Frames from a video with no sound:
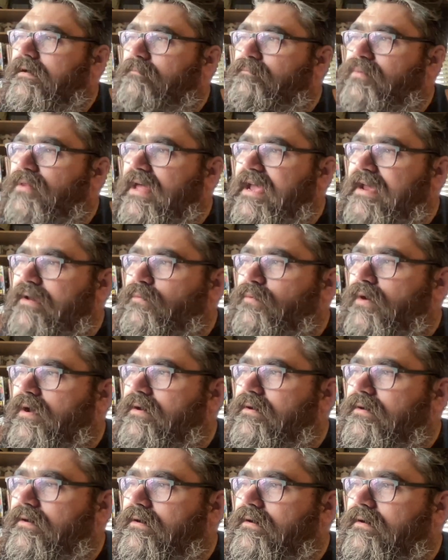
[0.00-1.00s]
Blade
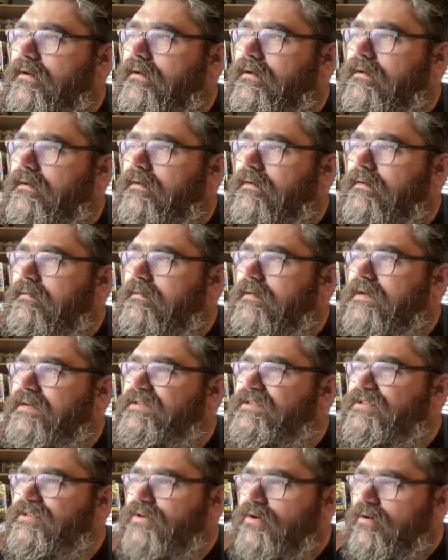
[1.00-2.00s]
Runner,
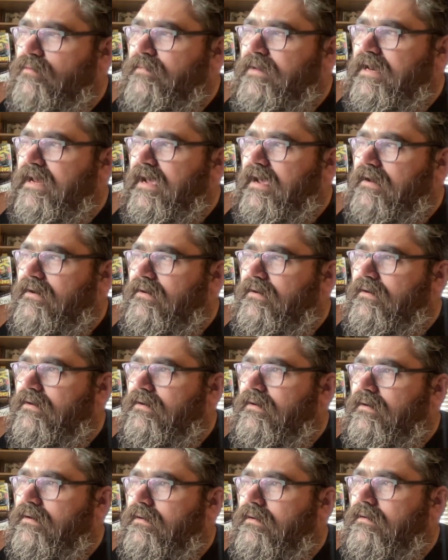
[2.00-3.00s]

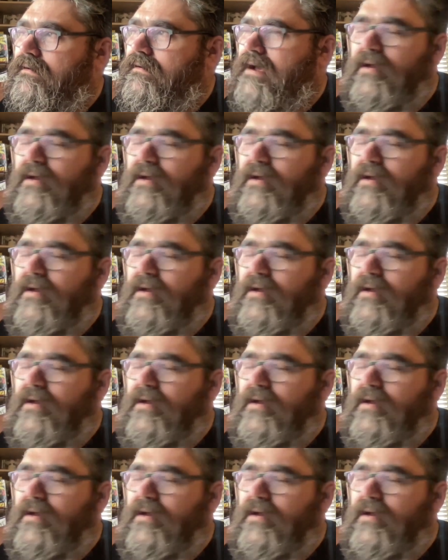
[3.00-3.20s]
Exterminator.